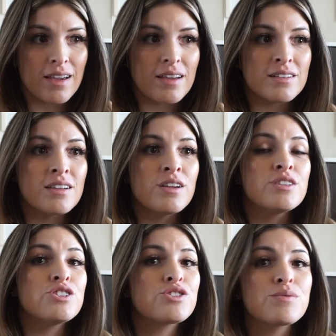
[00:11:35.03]
And
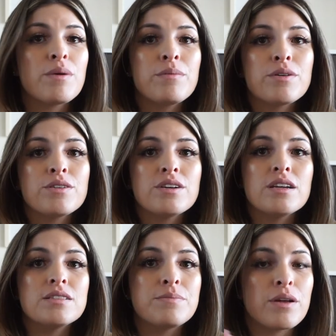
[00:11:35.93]
just remember,
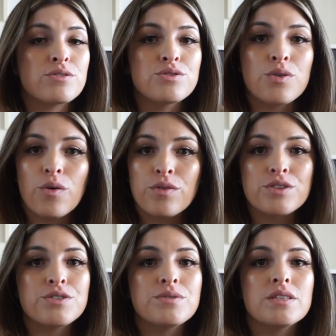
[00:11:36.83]
it's better to
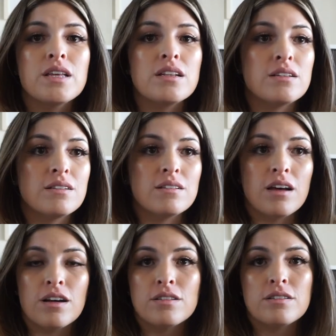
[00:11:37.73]
overdo it than
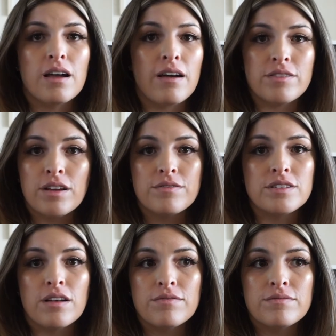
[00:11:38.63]
not have enough
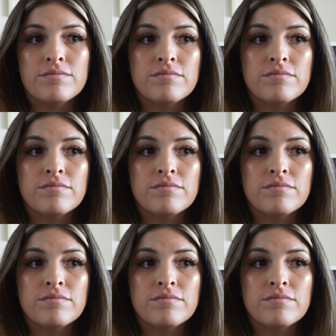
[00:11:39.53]
stuff.